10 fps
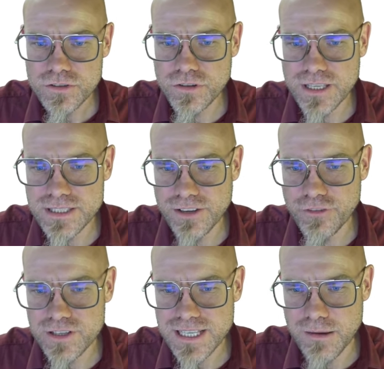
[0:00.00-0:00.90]
You can see,
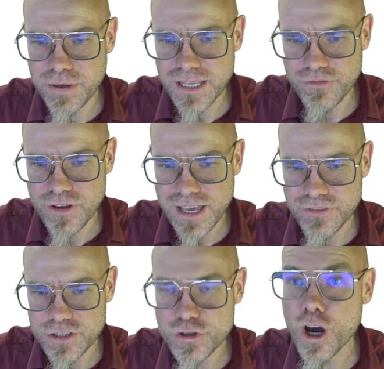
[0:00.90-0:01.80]
for example, if you
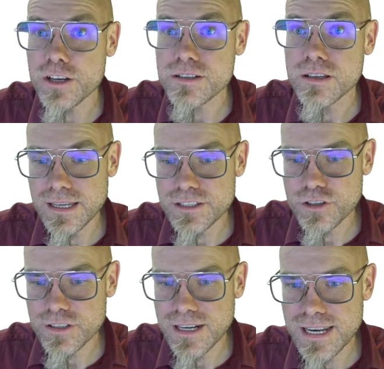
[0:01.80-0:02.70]
have a dot, it's
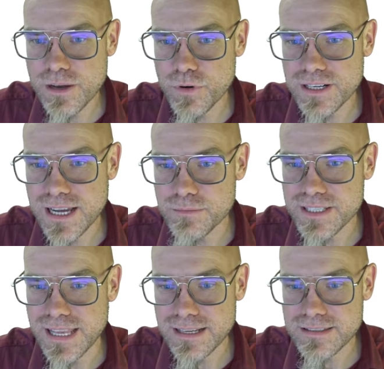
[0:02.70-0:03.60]
not clear what
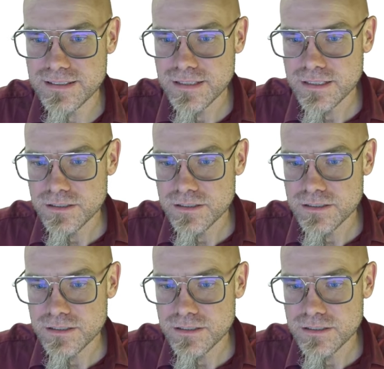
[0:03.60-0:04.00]
comes next.